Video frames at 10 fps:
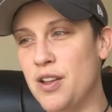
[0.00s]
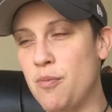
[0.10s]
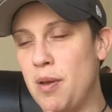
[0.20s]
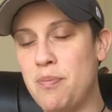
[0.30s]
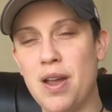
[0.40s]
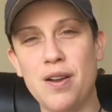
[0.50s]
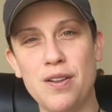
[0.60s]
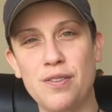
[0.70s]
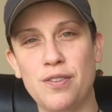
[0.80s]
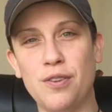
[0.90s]
my
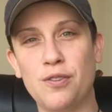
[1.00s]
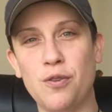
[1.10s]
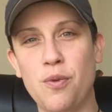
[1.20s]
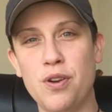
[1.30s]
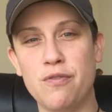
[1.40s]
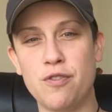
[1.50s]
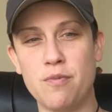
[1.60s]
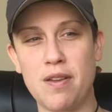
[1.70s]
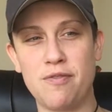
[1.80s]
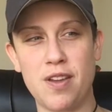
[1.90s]
parents are so wonderful,
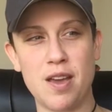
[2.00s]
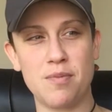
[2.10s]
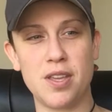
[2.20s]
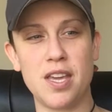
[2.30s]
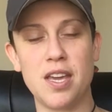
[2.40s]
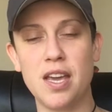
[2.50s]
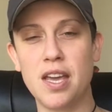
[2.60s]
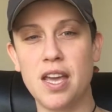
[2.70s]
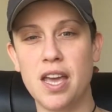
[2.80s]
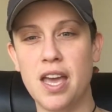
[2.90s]
my family,
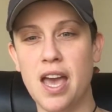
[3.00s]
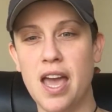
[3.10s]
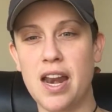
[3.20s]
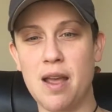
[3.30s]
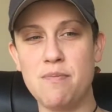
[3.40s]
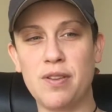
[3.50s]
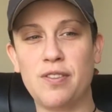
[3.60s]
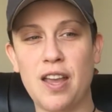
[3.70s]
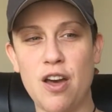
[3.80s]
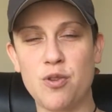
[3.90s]
and I'm
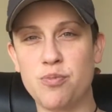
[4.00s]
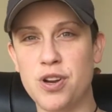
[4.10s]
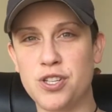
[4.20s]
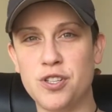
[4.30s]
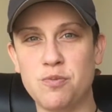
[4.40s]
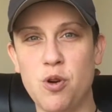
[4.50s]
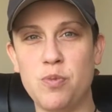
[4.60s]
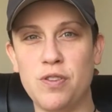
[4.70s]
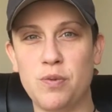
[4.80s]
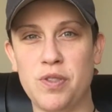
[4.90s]
missing out on precious
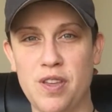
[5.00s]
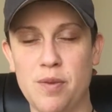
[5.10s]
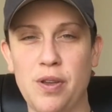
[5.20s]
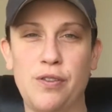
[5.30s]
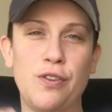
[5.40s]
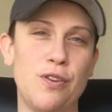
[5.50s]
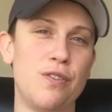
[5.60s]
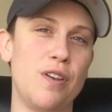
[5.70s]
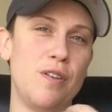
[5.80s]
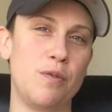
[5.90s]
moments with them. Like
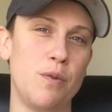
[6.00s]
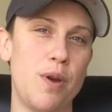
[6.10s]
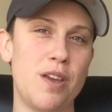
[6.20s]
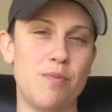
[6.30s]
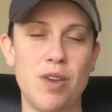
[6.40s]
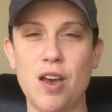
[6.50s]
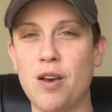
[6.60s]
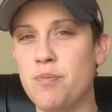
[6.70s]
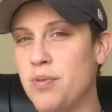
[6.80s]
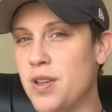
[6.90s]
certain things were waking me
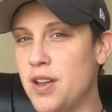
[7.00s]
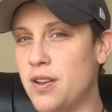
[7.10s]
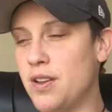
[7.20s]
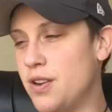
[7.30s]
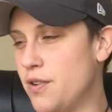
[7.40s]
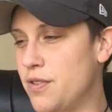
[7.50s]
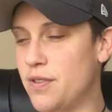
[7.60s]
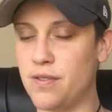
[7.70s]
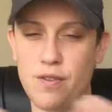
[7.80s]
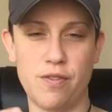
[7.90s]
up here,
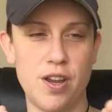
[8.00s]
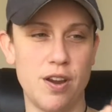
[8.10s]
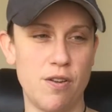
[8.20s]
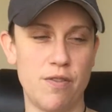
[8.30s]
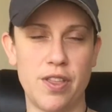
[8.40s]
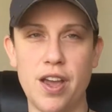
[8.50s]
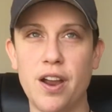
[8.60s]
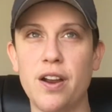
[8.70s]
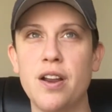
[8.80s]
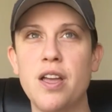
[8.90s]
over here, over
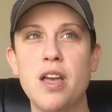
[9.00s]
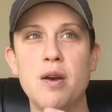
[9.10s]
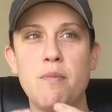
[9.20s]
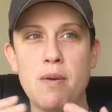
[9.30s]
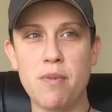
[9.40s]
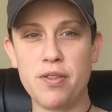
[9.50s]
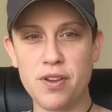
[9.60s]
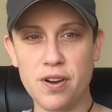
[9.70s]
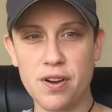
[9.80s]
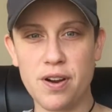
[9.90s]
there. My
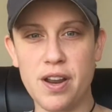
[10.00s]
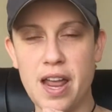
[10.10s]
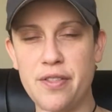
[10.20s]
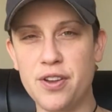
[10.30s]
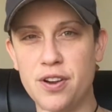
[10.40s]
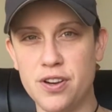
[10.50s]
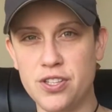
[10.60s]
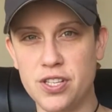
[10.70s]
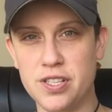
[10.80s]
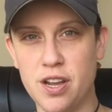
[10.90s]
mother had the
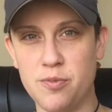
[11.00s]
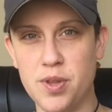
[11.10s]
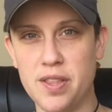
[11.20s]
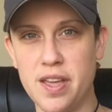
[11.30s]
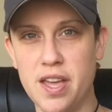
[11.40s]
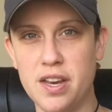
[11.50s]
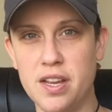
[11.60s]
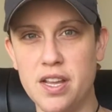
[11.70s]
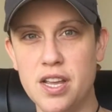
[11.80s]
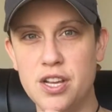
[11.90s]
courage to tell me that
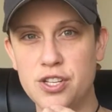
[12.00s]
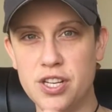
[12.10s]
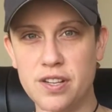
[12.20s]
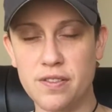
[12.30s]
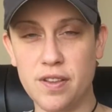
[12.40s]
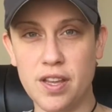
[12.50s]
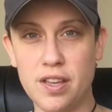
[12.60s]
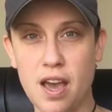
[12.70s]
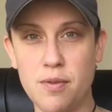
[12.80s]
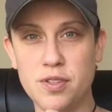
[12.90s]
she didn't
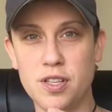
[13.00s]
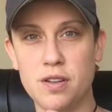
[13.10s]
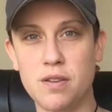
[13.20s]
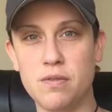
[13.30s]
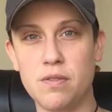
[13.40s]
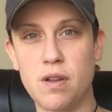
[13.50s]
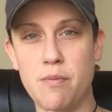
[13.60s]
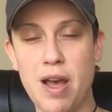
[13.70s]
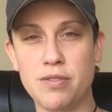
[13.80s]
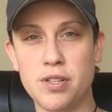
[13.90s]
think I was going to
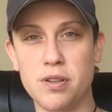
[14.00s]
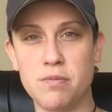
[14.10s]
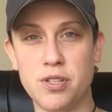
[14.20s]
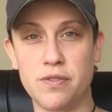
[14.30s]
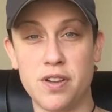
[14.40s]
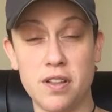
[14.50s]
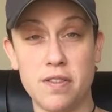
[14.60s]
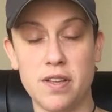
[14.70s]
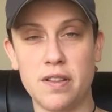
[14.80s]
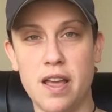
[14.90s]
amount to much of
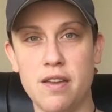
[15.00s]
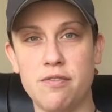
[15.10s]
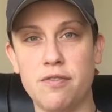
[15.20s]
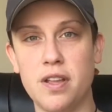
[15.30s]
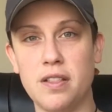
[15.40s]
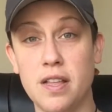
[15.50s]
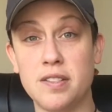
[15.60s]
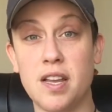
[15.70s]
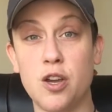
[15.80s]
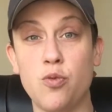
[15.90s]
anything in life
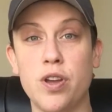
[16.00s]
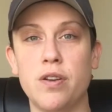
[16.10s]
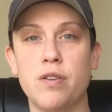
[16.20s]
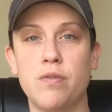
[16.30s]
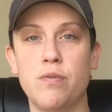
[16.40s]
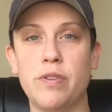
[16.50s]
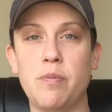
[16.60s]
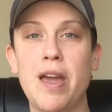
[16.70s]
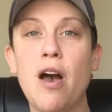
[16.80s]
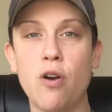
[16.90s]
unless I quit with
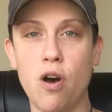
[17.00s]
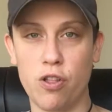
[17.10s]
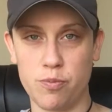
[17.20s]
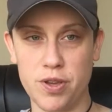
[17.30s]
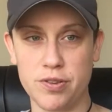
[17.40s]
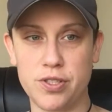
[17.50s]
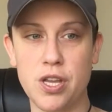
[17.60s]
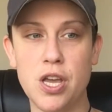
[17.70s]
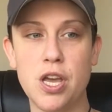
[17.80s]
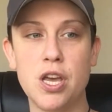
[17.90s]
my alcohol abuse.
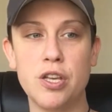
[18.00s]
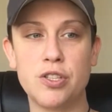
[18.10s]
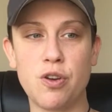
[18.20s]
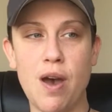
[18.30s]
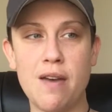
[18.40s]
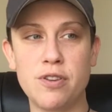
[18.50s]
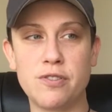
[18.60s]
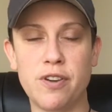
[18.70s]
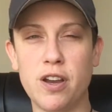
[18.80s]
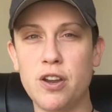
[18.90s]
So I was
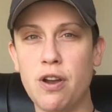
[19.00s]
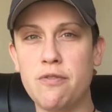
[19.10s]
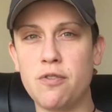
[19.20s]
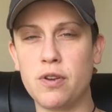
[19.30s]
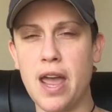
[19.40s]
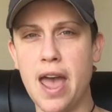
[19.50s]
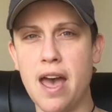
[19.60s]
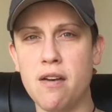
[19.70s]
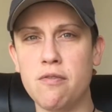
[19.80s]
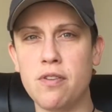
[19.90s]
very grateful to
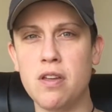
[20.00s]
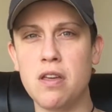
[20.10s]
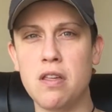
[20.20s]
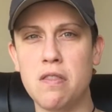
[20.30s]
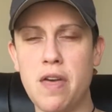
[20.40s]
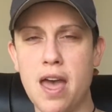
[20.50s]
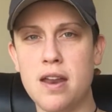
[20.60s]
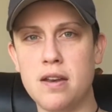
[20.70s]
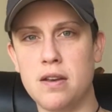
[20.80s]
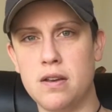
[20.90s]
have that
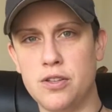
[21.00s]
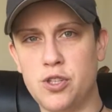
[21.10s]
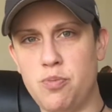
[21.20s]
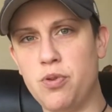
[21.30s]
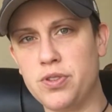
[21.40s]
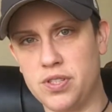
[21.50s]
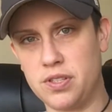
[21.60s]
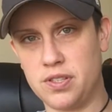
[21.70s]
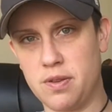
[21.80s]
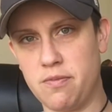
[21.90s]
support
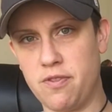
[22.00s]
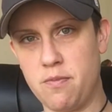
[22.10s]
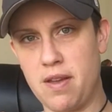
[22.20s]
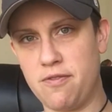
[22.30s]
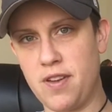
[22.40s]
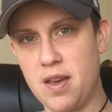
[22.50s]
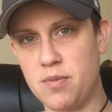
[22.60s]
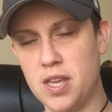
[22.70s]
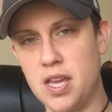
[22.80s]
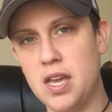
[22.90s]
system from my
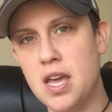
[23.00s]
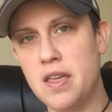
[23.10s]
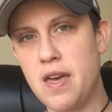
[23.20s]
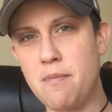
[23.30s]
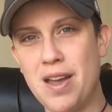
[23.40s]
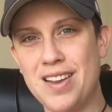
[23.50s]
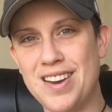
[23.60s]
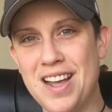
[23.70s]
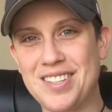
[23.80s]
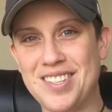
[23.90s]
family. That might
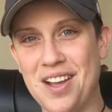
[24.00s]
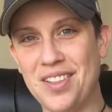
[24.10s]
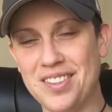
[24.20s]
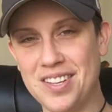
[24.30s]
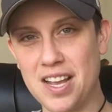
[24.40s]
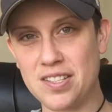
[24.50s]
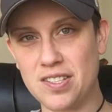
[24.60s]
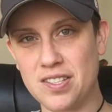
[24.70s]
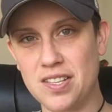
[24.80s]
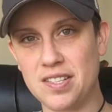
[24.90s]
not sound like the
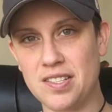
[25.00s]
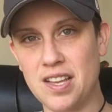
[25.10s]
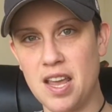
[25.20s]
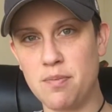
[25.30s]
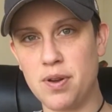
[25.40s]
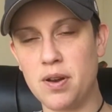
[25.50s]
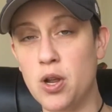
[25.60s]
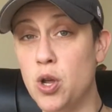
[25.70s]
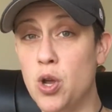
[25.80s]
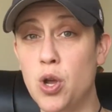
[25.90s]
nicest thing to say, but
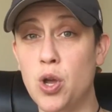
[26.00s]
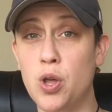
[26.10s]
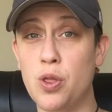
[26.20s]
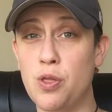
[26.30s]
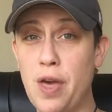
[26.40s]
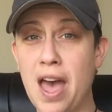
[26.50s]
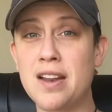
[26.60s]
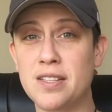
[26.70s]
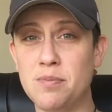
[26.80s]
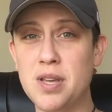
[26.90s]

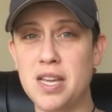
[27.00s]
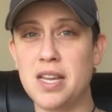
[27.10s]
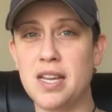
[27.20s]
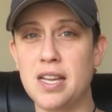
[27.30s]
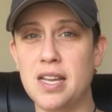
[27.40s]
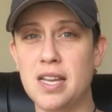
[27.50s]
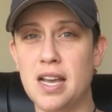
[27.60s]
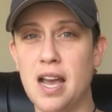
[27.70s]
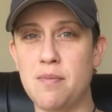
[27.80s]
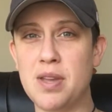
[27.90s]
that to me,
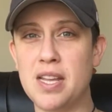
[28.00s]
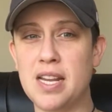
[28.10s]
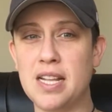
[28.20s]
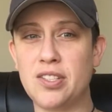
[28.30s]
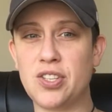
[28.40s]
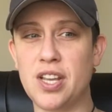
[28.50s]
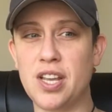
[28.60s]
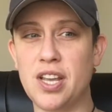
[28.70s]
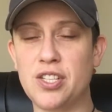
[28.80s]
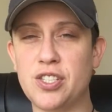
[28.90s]

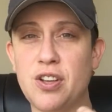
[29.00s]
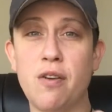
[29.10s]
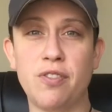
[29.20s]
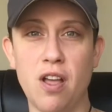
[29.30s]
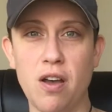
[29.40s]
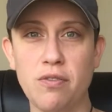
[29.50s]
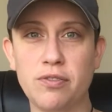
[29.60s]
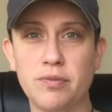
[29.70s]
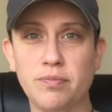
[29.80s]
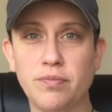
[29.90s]
it's tough love.